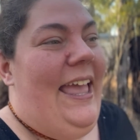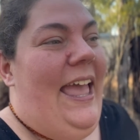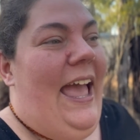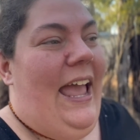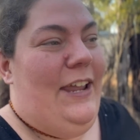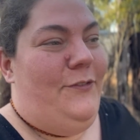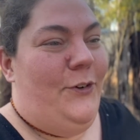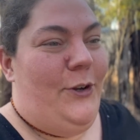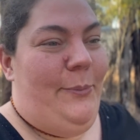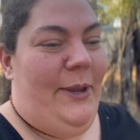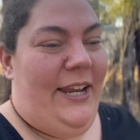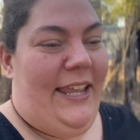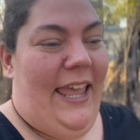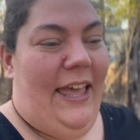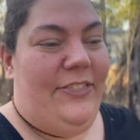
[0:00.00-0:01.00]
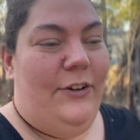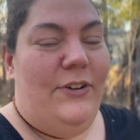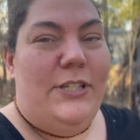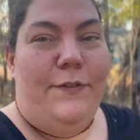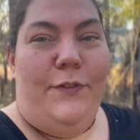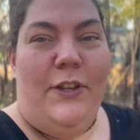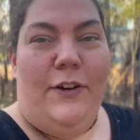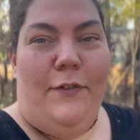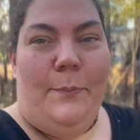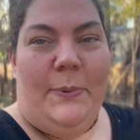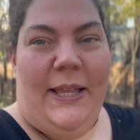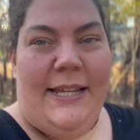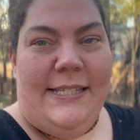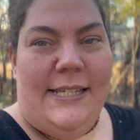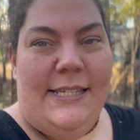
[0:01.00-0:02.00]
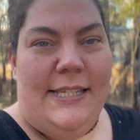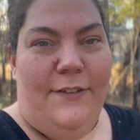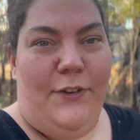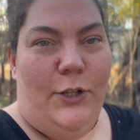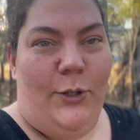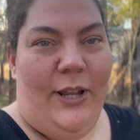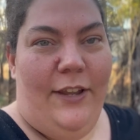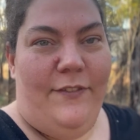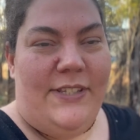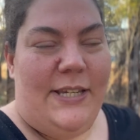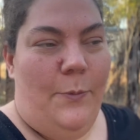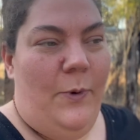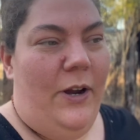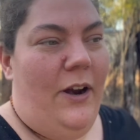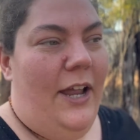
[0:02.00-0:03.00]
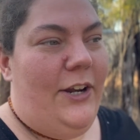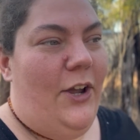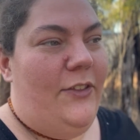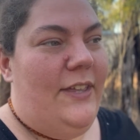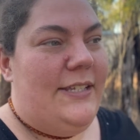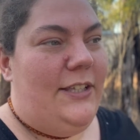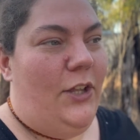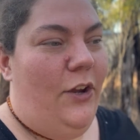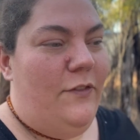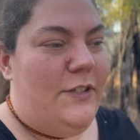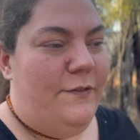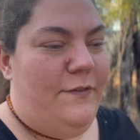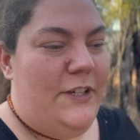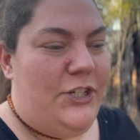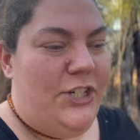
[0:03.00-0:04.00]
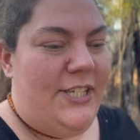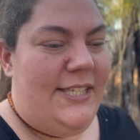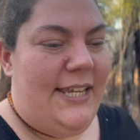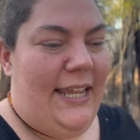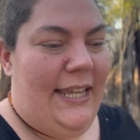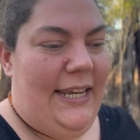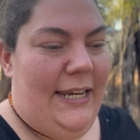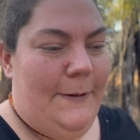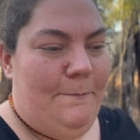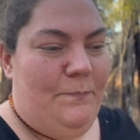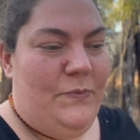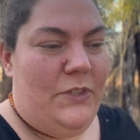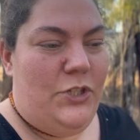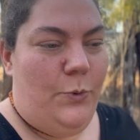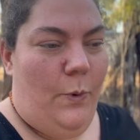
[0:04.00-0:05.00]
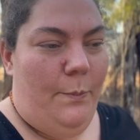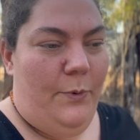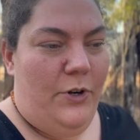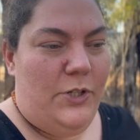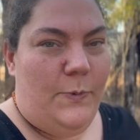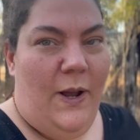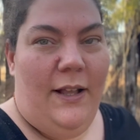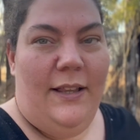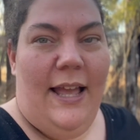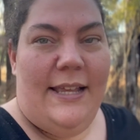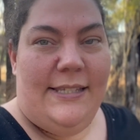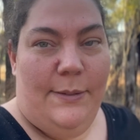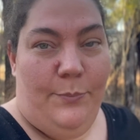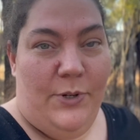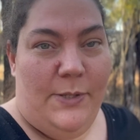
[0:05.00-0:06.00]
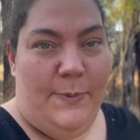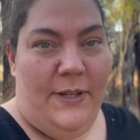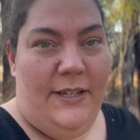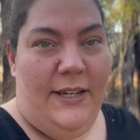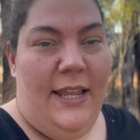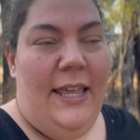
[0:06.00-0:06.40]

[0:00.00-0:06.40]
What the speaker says: A4 Community Care. There is a few different places if you're looking for somewhere. I know there's Loaves and Fishes in Toowoomba as well as in Brisbane.